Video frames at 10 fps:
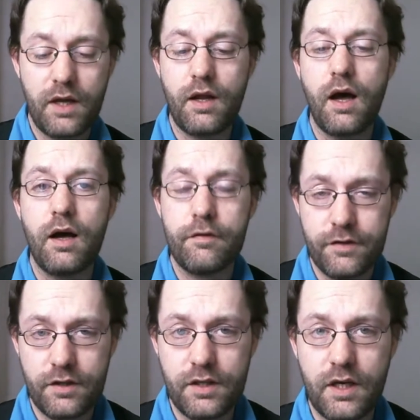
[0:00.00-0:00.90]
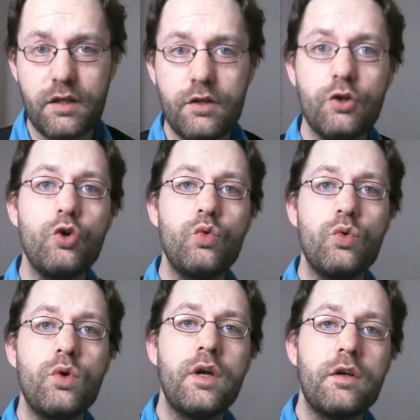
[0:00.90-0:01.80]
and after that
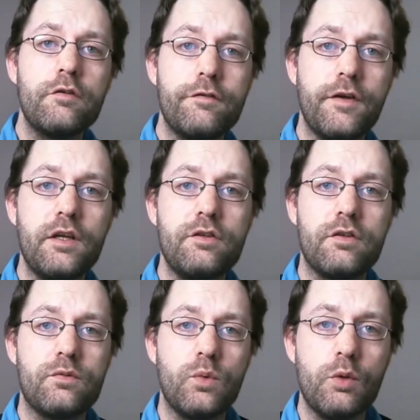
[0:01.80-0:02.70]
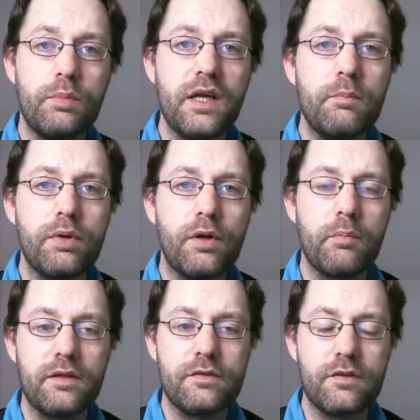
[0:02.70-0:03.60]
new features will be
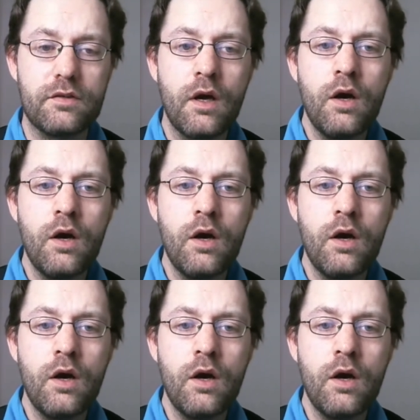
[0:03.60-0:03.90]
implemented.